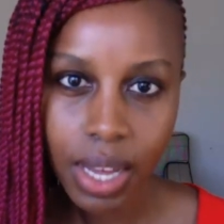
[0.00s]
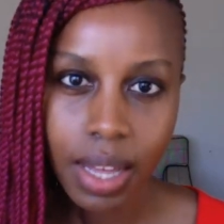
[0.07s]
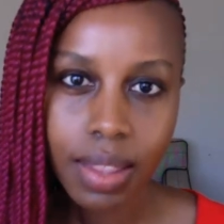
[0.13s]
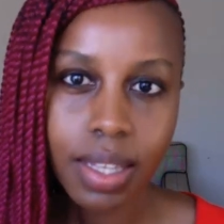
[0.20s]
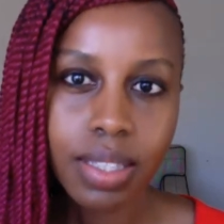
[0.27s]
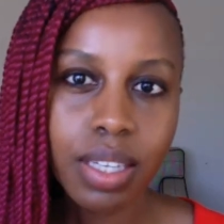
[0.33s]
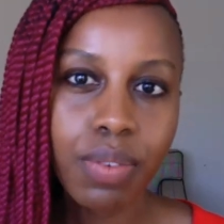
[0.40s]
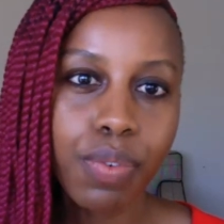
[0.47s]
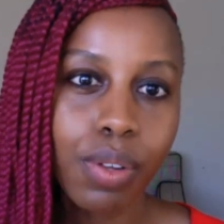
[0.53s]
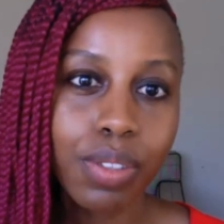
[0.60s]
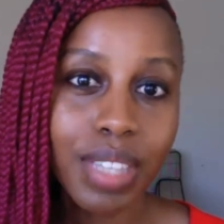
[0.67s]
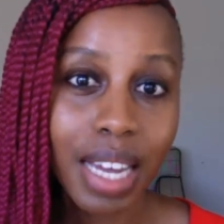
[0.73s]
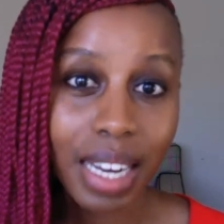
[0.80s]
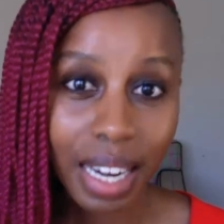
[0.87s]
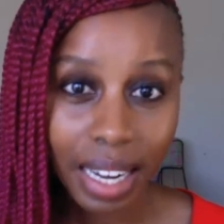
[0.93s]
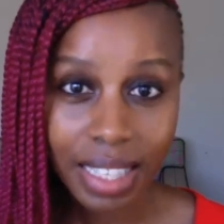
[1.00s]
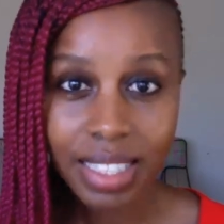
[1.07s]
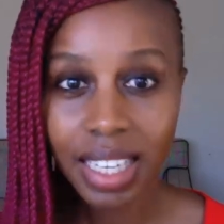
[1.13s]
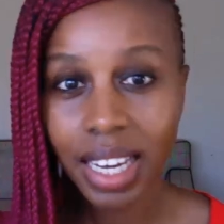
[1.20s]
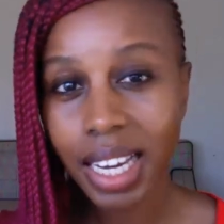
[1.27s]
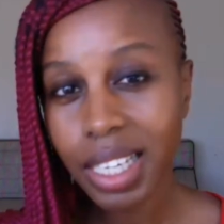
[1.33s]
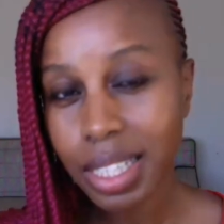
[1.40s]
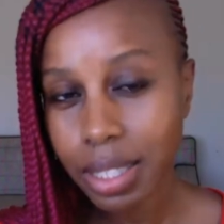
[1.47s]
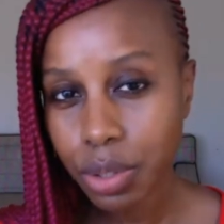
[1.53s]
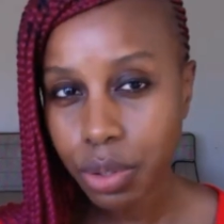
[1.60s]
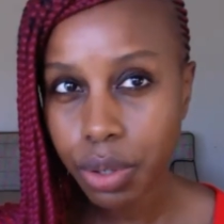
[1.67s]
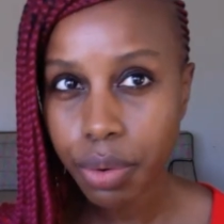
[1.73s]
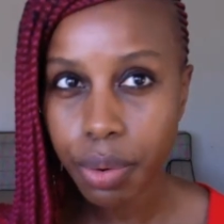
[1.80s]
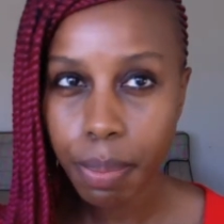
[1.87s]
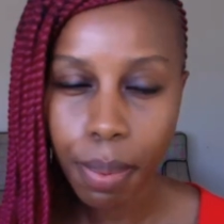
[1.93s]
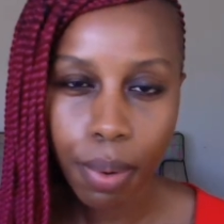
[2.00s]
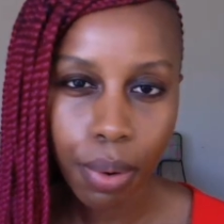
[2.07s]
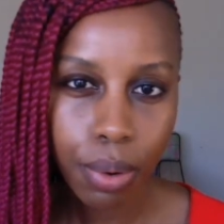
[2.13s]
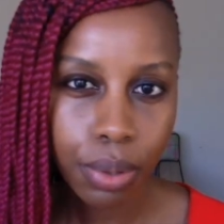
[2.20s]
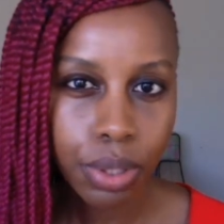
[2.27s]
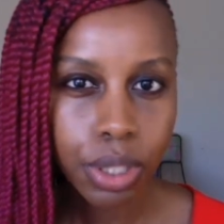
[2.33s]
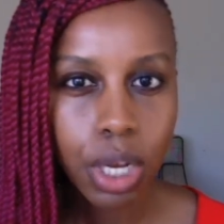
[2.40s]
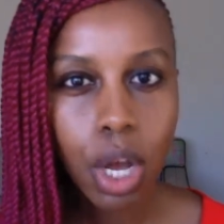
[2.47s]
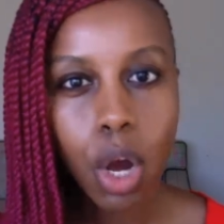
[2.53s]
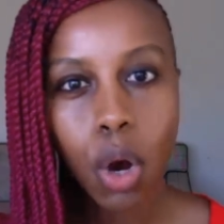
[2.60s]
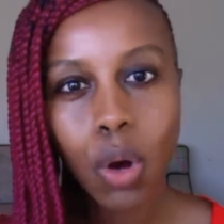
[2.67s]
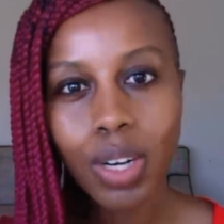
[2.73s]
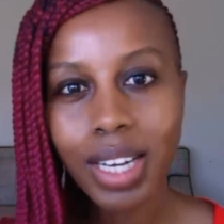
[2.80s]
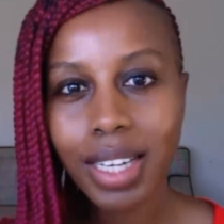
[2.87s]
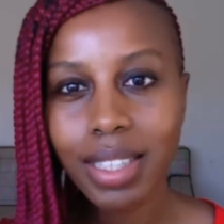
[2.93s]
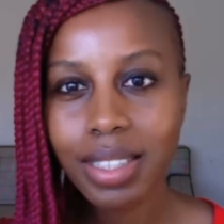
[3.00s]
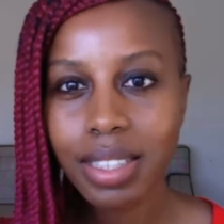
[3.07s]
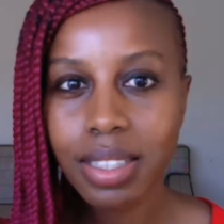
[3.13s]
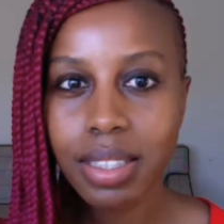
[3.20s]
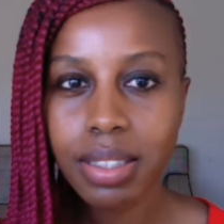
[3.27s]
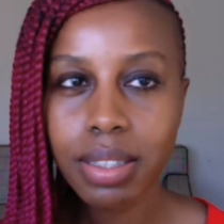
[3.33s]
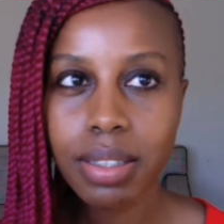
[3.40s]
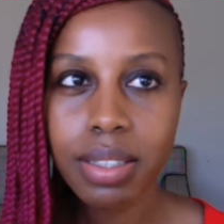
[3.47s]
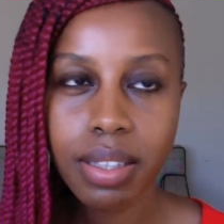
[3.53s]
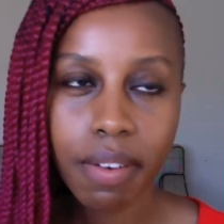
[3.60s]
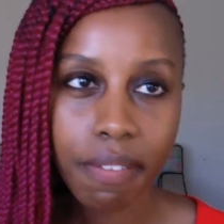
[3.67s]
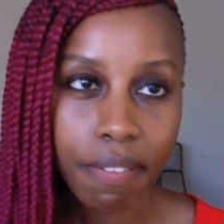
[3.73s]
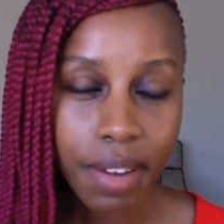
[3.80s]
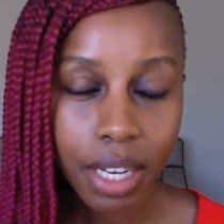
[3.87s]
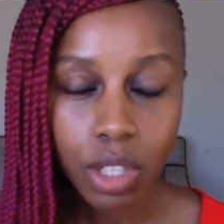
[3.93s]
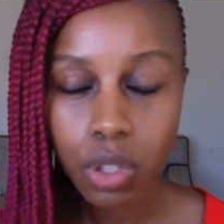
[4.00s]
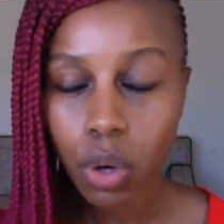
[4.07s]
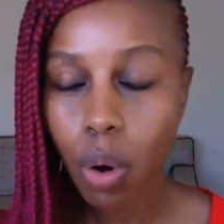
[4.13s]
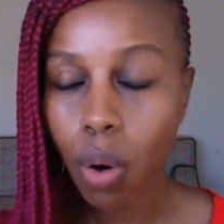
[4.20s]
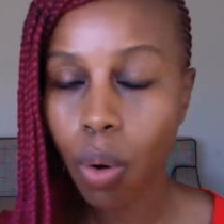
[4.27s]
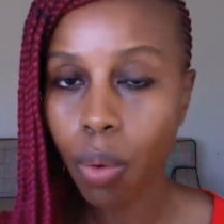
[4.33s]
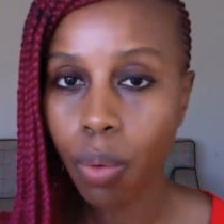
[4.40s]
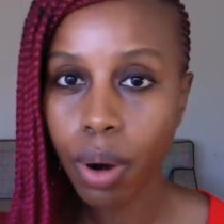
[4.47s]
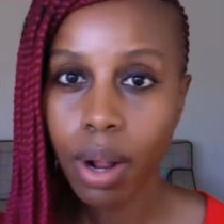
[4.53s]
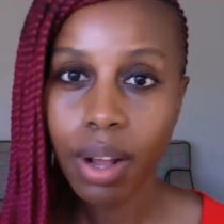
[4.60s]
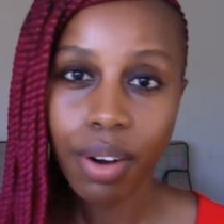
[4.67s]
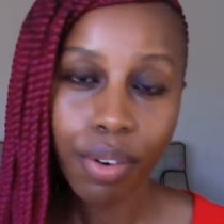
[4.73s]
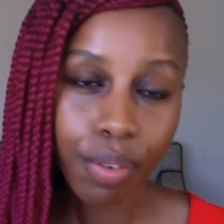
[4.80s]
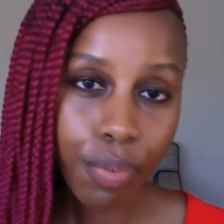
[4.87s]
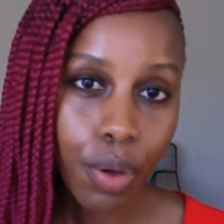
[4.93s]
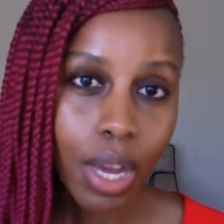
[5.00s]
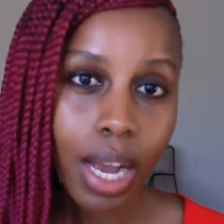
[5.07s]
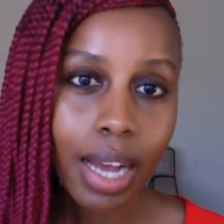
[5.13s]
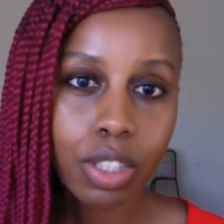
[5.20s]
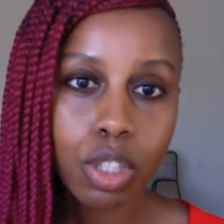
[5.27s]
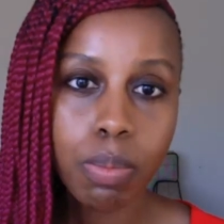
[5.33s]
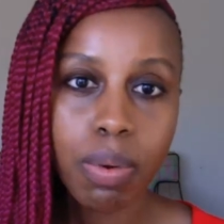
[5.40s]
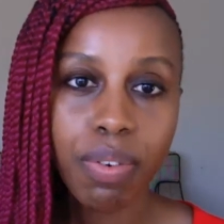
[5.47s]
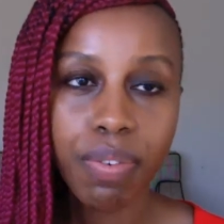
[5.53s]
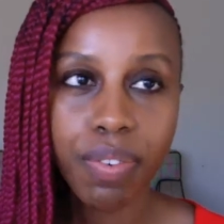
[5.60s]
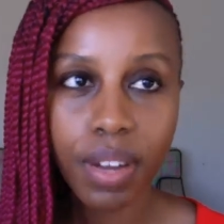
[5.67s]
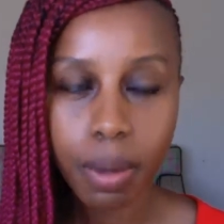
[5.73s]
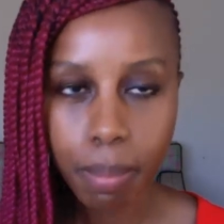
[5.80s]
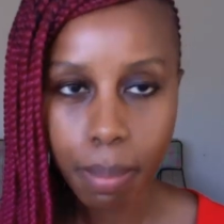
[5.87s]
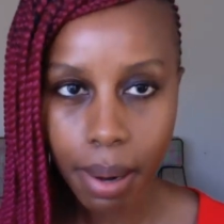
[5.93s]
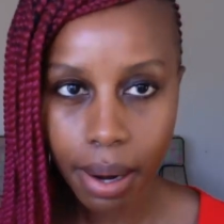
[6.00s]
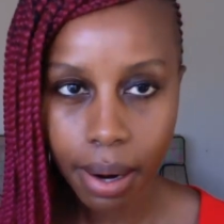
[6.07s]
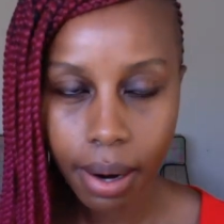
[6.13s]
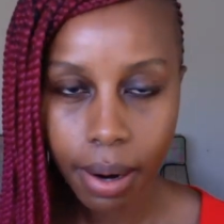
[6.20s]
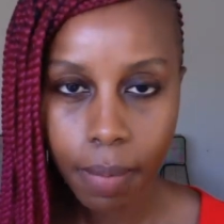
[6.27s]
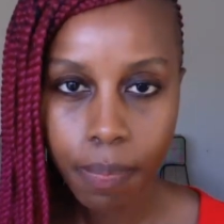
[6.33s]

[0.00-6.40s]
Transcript: This involves analyzing industry reports, conducting surveys, or reviewing customer feedback.